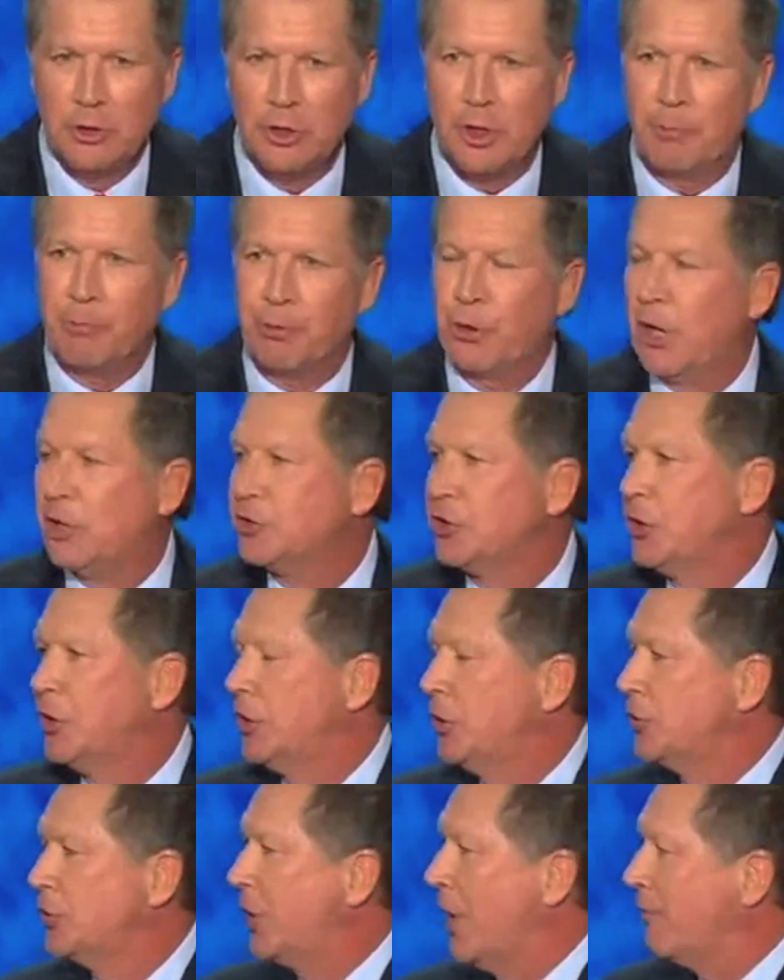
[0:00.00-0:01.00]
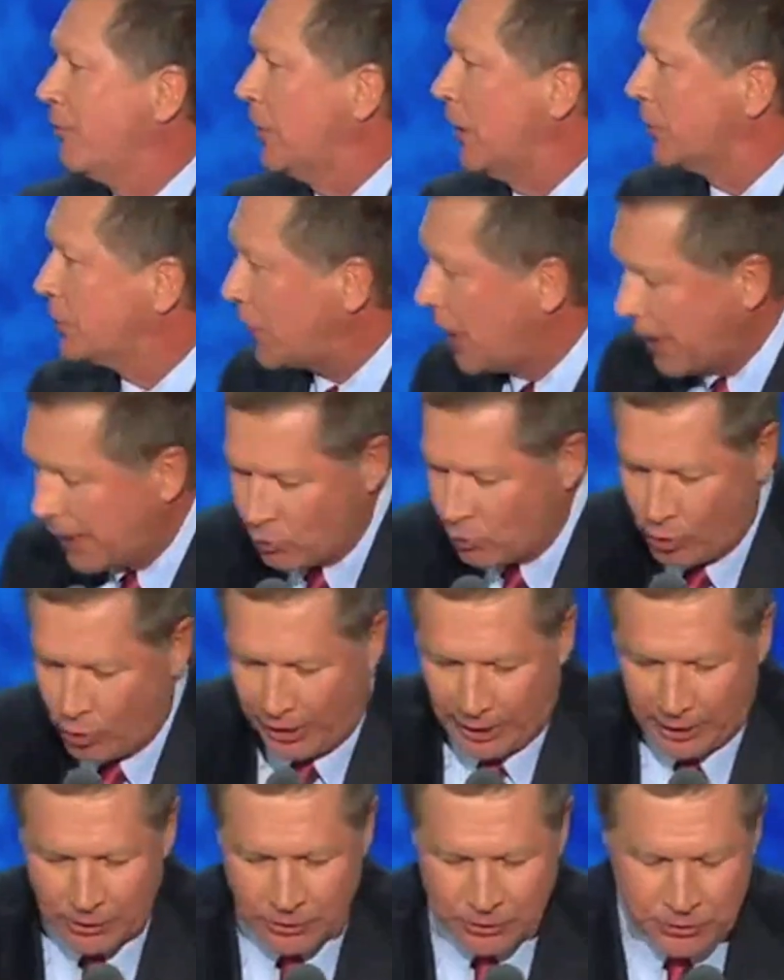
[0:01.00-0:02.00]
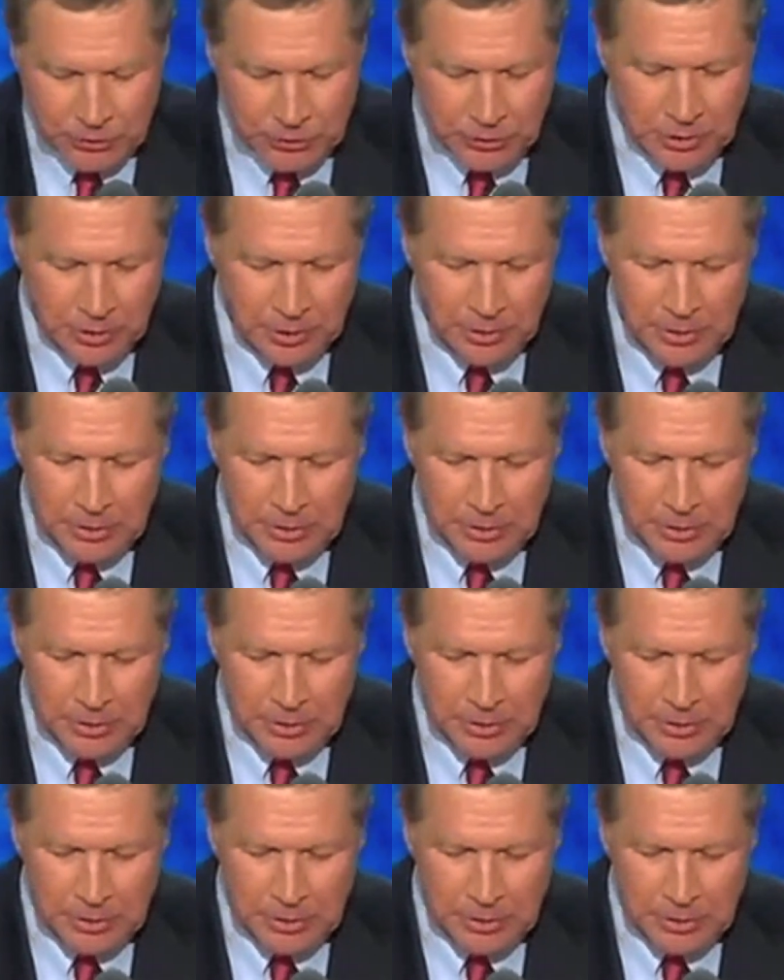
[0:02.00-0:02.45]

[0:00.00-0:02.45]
The president has given us headwinds.